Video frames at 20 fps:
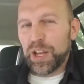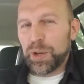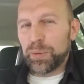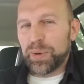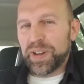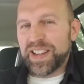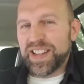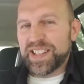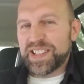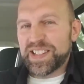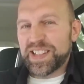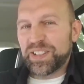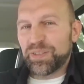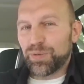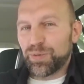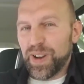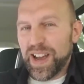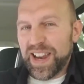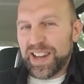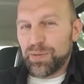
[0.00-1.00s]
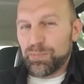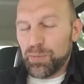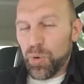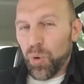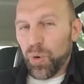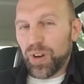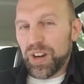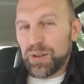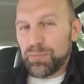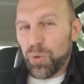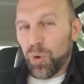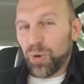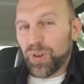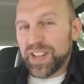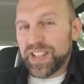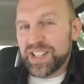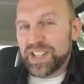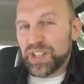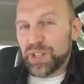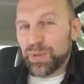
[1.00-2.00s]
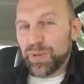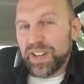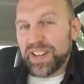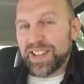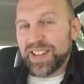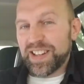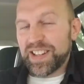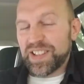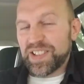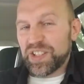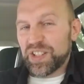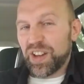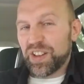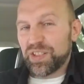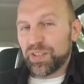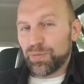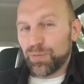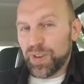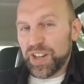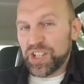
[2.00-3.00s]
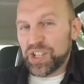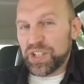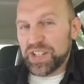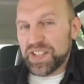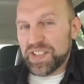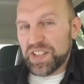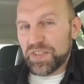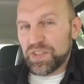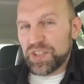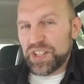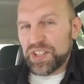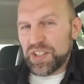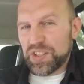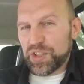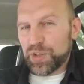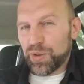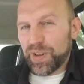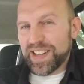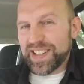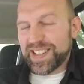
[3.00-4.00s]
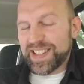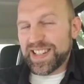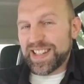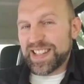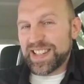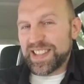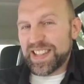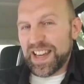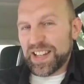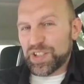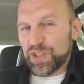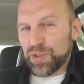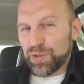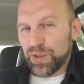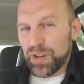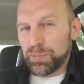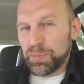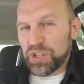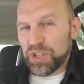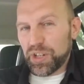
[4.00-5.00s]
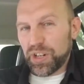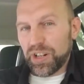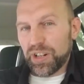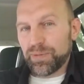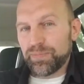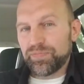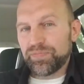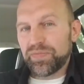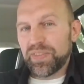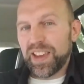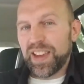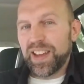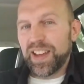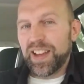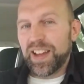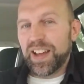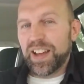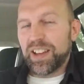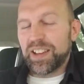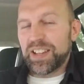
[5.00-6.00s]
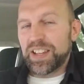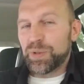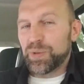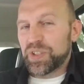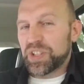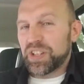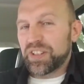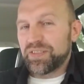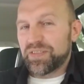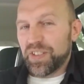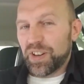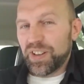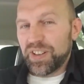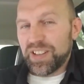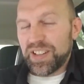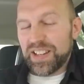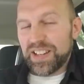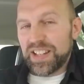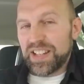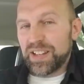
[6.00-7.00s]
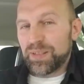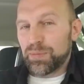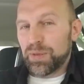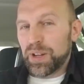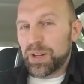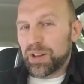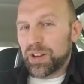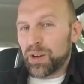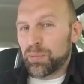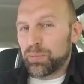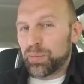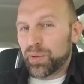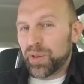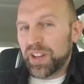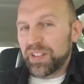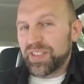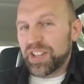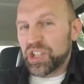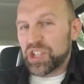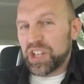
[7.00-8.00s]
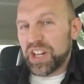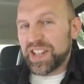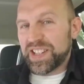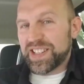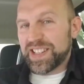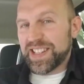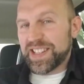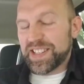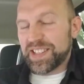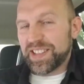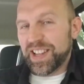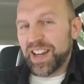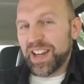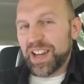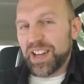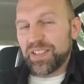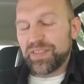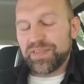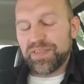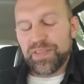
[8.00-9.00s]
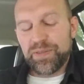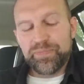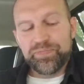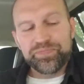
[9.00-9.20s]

But as he read more and more into it and he saw the richness of Jesus Christ in that scripture, he was converted. He completely changed his life.